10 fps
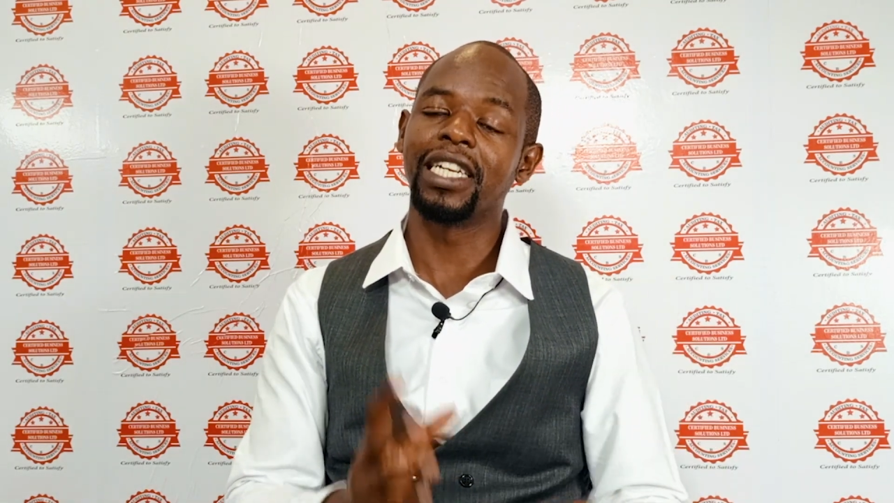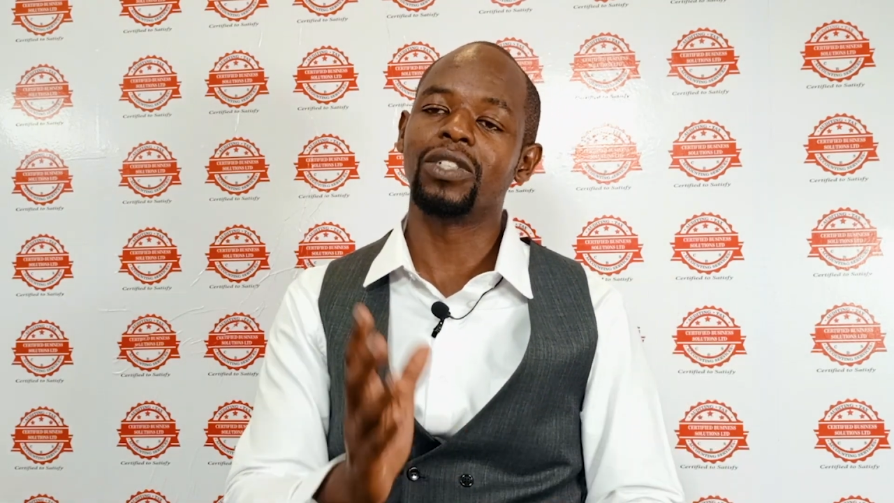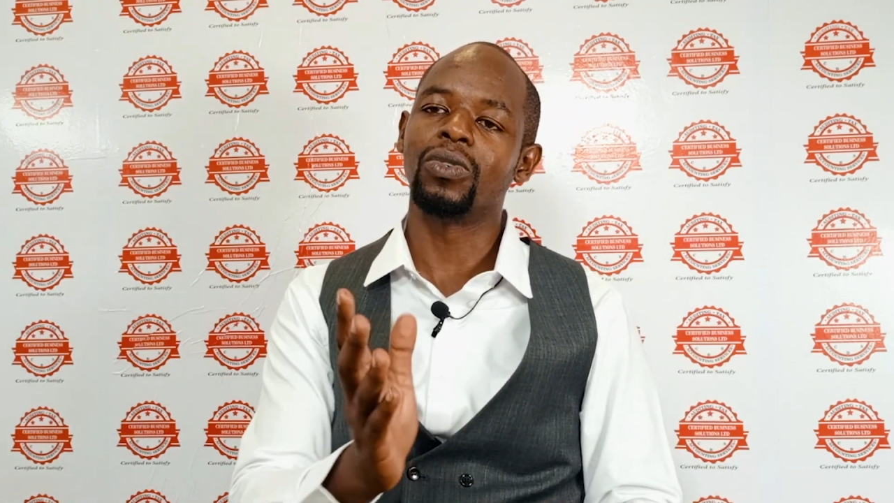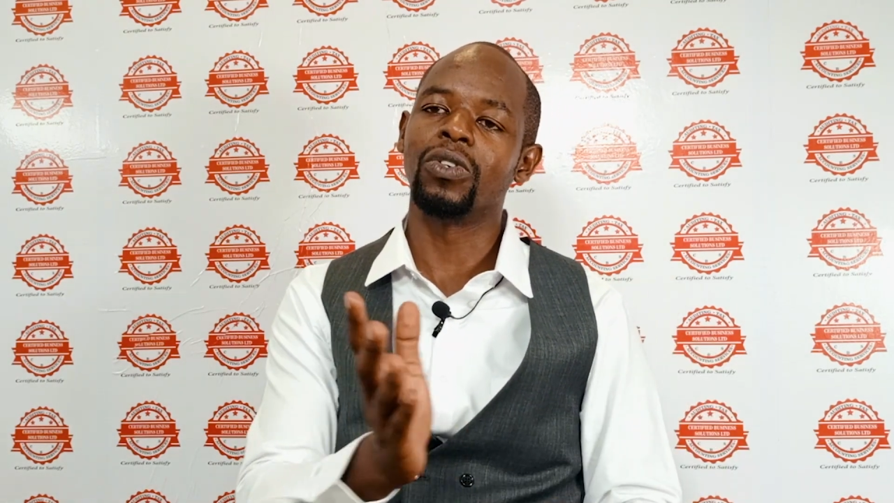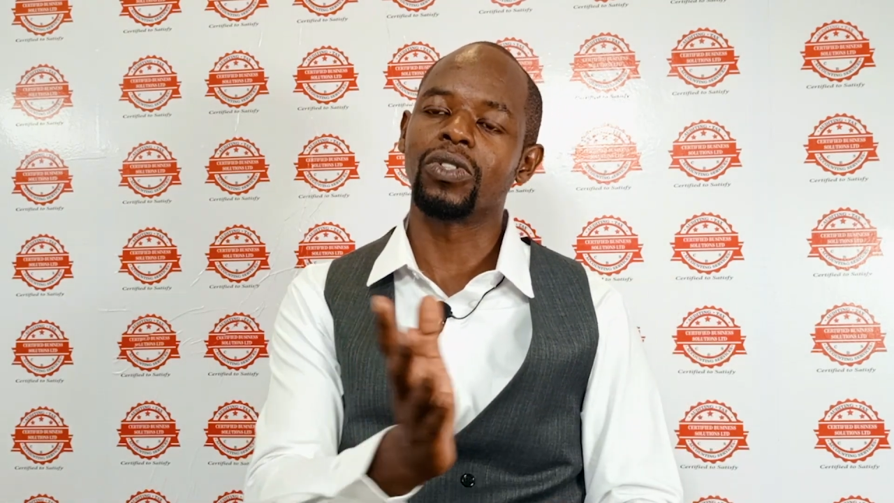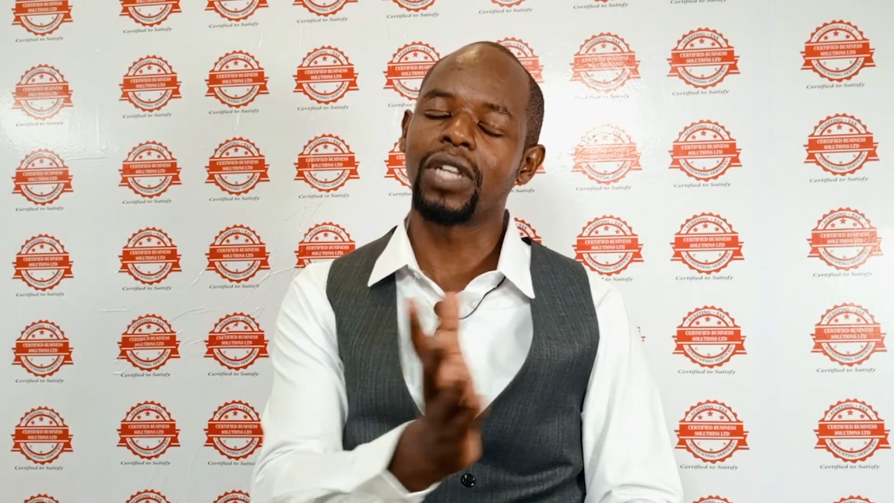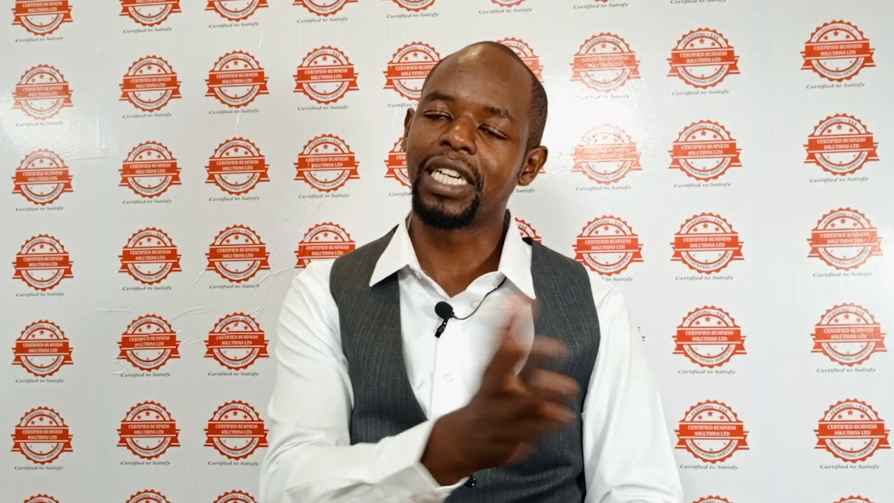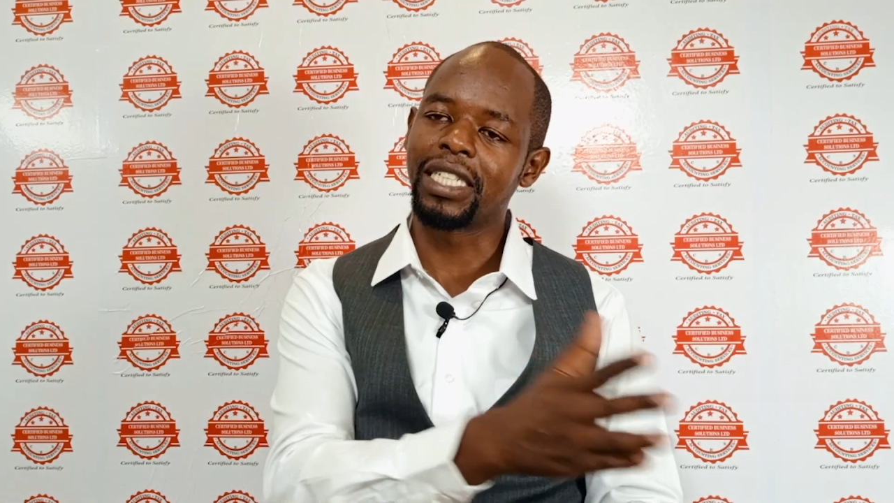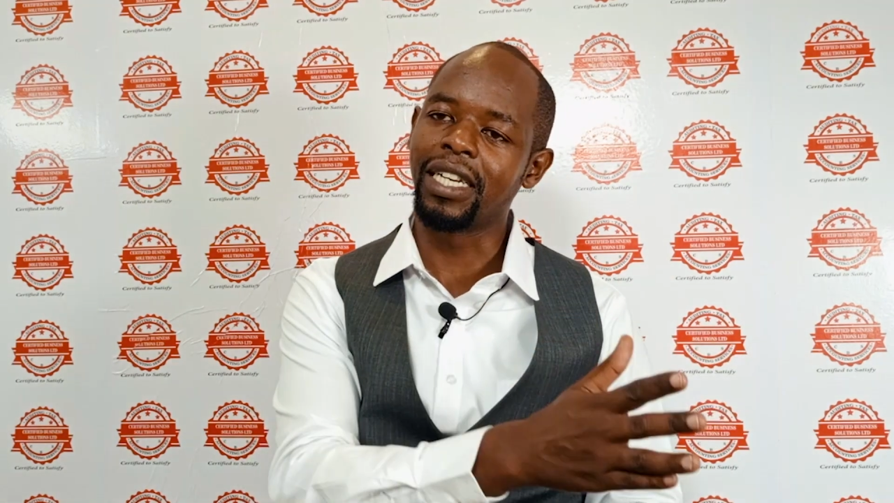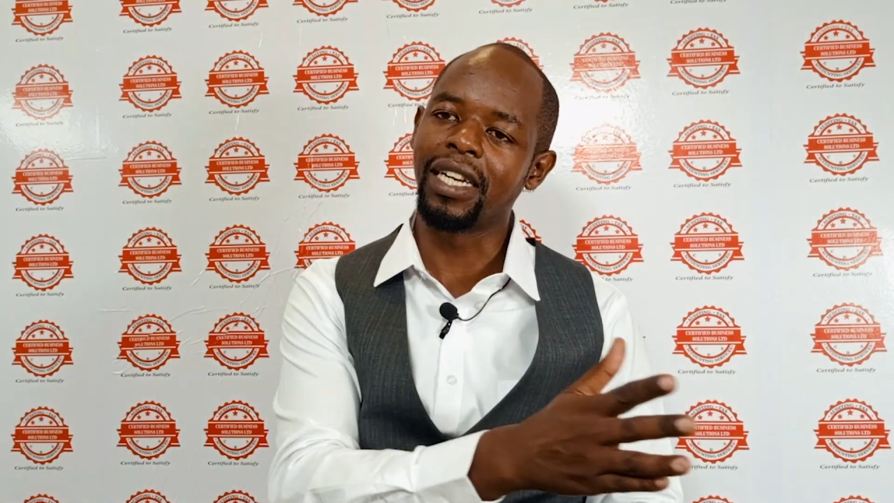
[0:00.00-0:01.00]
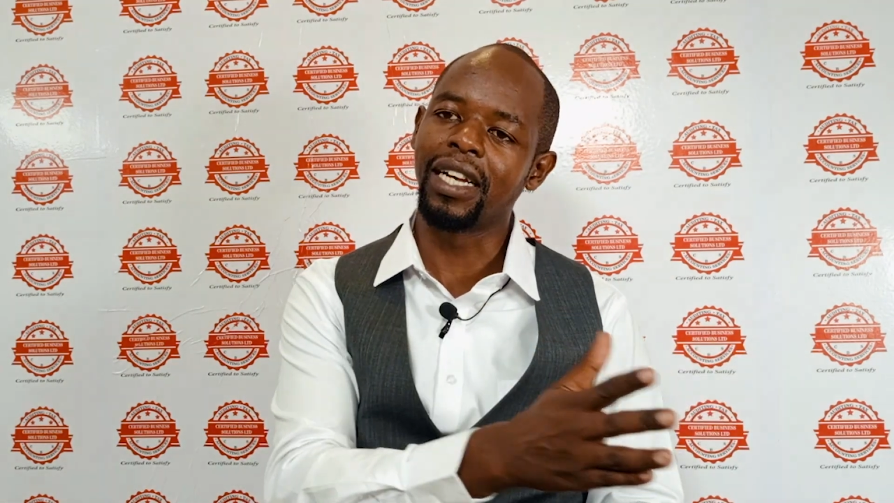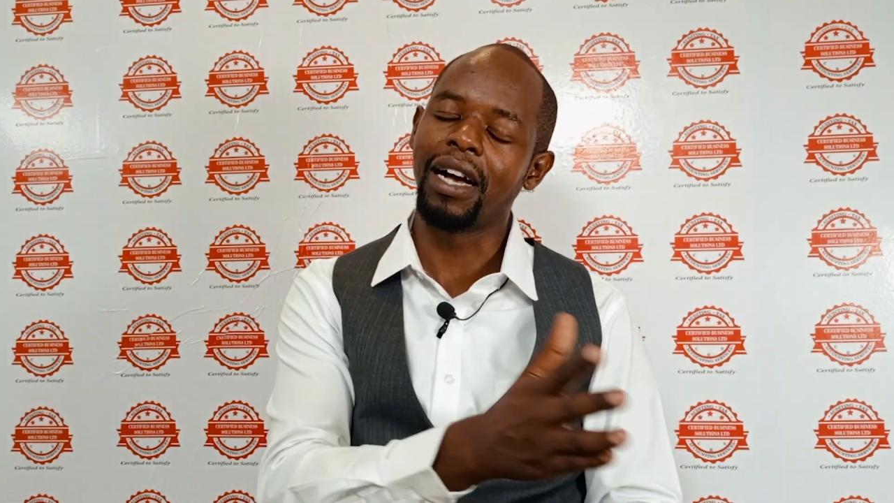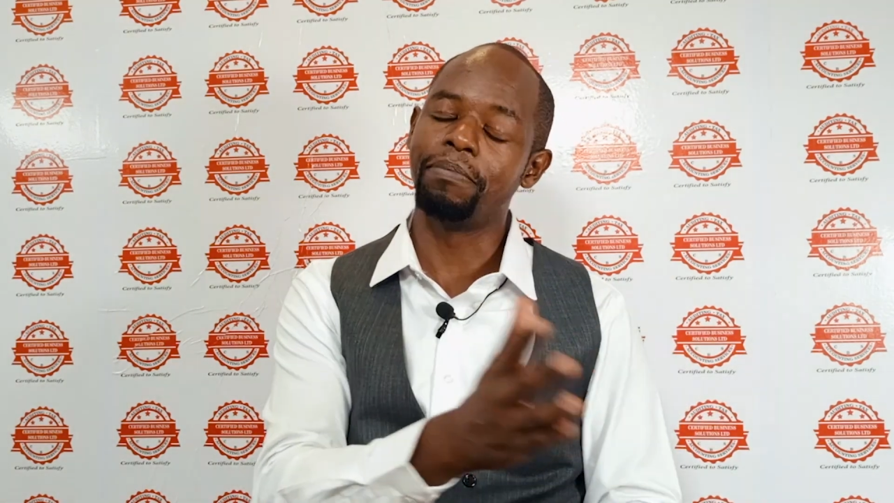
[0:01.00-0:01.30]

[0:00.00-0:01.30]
and to construct a